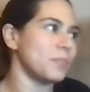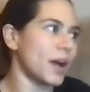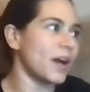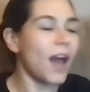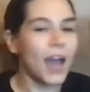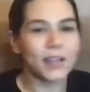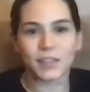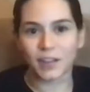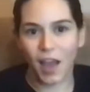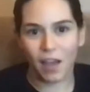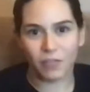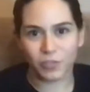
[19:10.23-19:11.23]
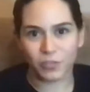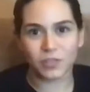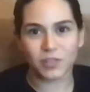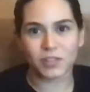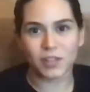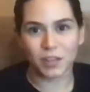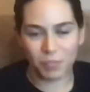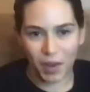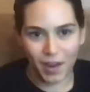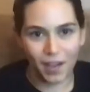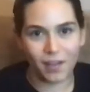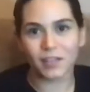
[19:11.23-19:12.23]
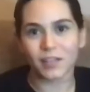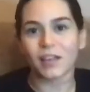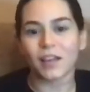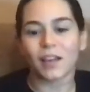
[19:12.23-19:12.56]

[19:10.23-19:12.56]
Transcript: but i did have those in my head